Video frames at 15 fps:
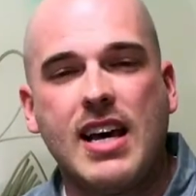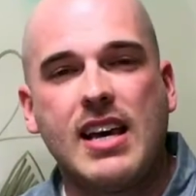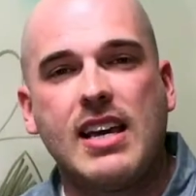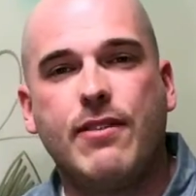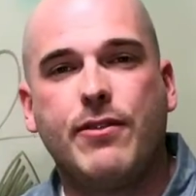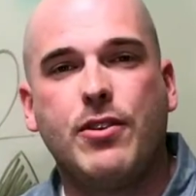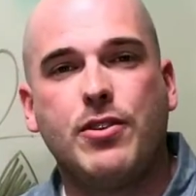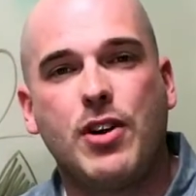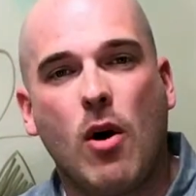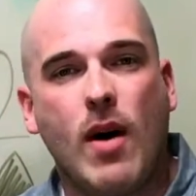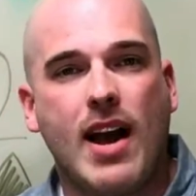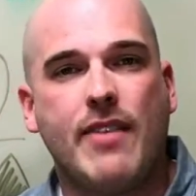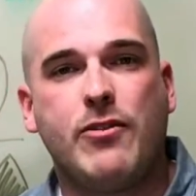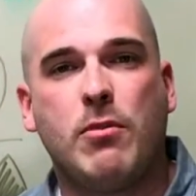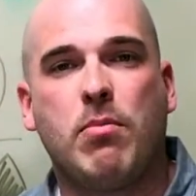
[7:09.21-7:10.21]
if you don't
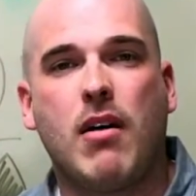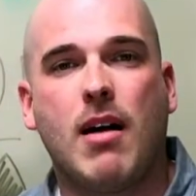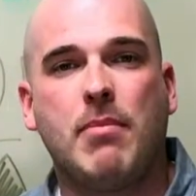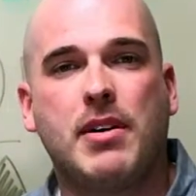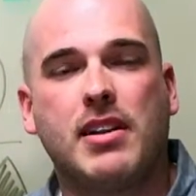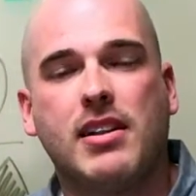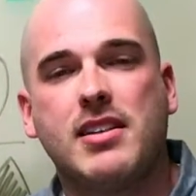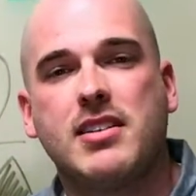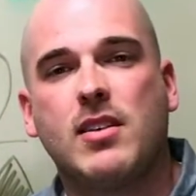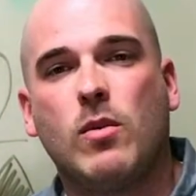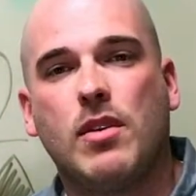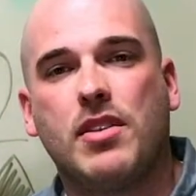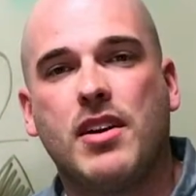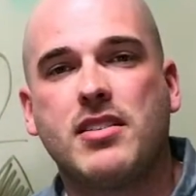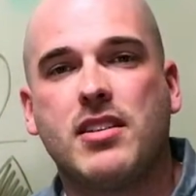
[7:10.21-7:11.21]
have your property listed
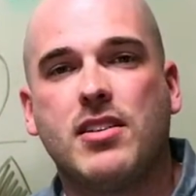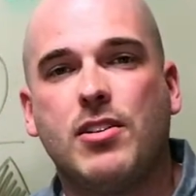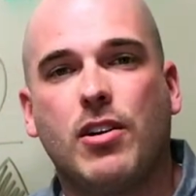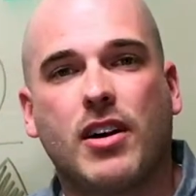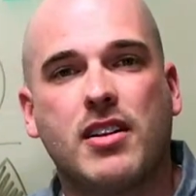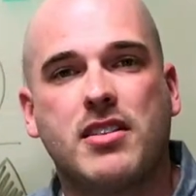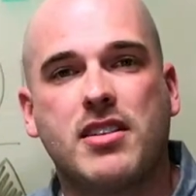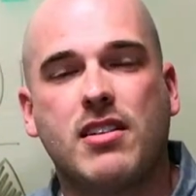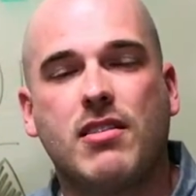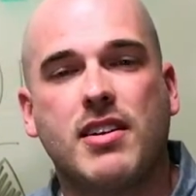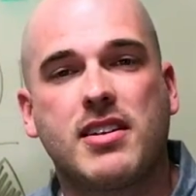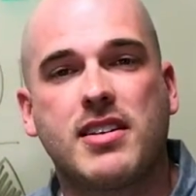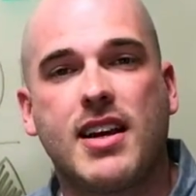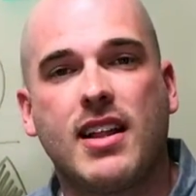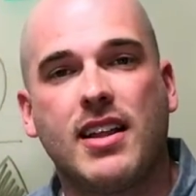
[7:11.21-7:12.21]
with us and you're considering
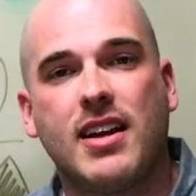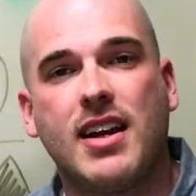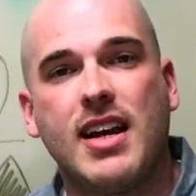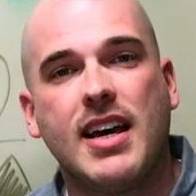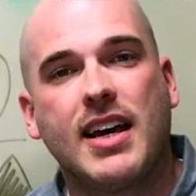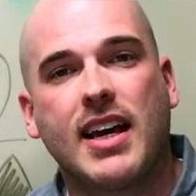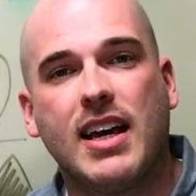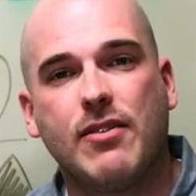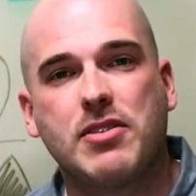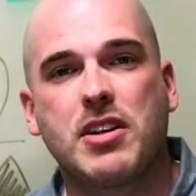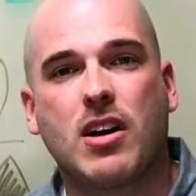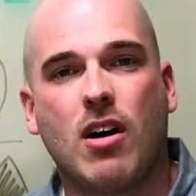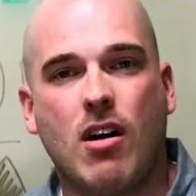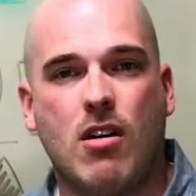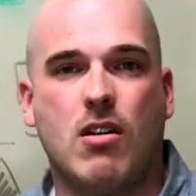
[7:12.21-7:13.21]
selling, give us a
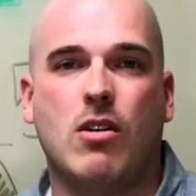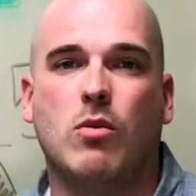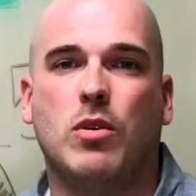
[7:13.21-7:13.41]
call.